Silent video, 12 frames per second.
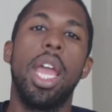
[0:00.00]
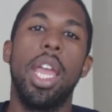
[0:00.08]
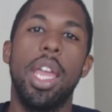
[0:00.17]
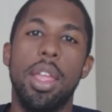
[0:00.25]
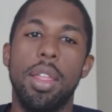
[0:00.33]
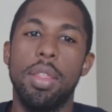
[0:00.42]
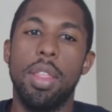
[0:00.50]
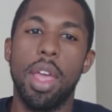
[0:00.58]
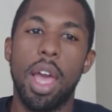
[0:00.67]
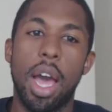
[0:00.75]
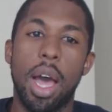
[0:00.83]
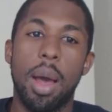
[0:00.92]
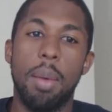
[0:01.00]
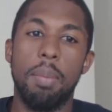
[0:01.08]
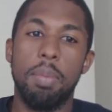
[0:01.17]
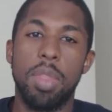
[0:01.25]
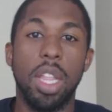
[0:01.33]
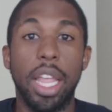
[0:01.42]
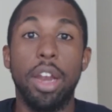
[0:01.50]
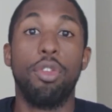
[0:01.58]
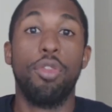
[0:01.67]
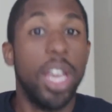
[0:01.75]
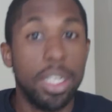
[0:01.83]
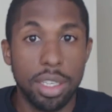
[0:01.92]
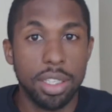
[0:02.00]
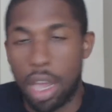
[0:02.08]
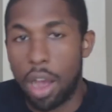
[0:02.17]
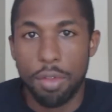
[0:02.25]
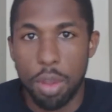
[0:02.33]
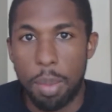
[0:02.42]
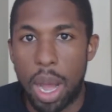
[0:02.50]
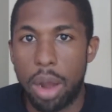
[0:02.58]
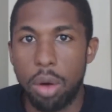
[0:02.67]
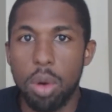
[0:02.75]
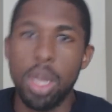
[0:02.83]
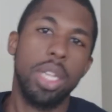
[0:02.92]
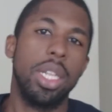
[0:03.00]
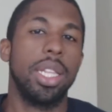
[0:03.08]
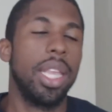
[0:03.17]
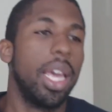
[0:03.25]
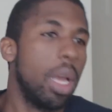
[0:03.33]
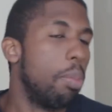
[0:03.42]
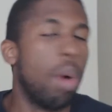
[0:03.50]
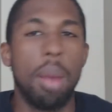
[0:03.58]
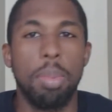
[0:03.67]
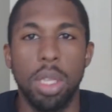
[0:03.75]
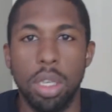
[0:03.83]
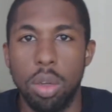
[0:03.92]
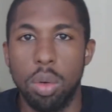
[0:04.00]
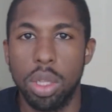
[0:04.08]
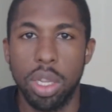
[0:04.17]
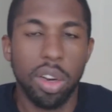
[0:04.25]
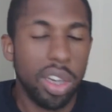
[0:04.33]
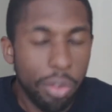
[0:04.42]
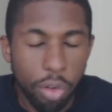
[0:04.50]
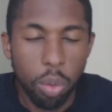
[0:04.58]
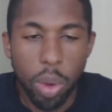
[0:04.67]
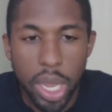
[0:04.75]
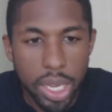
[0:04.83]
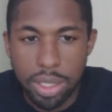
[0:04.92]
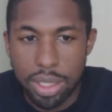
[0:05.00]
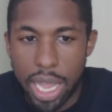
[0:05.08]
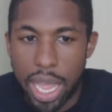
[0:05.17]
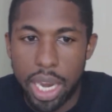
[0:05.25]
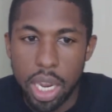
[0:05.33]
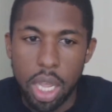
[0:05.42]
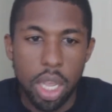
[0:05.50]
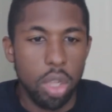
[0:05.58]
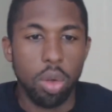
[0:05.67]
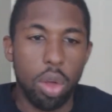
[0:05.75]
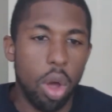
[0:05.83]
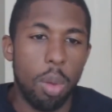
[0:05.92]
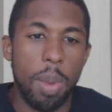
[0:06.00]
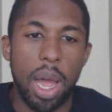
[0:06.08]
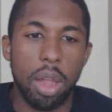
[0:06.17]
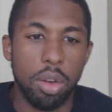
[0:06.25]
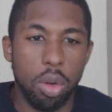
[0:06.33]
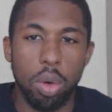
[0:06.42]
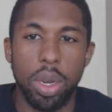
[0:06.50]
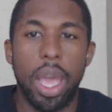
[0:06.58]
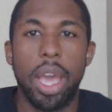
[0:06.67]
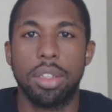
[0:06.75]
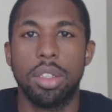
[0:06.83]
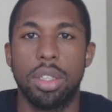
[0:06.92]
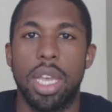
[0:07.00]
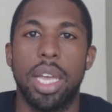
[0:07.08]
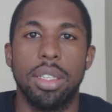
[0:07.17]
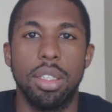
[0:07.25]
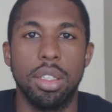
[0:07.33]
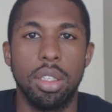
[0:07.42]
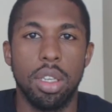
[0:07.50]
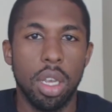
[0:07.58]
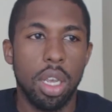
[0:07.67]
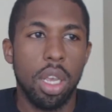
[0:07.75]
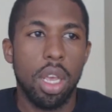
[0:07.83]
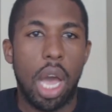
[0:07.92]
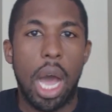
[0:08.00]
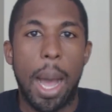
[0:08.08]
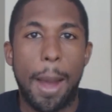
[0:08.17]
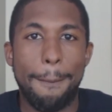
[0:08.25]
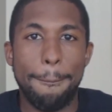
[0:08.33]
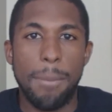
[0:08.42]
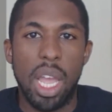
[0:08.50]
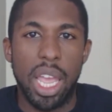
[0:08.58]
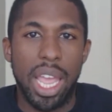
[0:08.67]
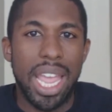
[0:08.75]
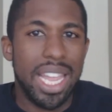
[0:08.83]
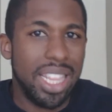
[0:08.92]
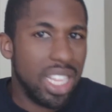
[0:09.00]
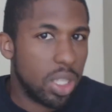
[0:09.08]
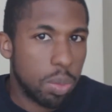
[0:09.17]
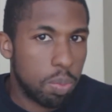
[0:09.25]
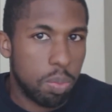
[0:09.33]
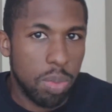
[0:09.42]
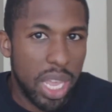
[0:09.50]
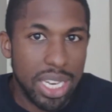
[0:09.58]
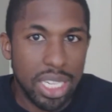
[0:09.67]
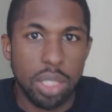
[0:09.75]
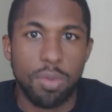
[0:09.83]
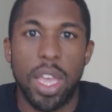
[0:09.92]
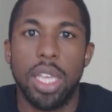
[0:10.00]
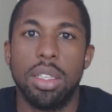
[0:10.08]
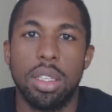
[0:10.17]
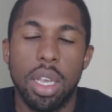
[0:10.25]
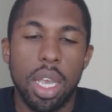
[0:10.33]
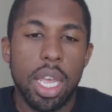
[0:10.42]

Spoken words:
in the later phases of the model, that they can properly do it. There are different ways that you go about doing the exercises in this phase.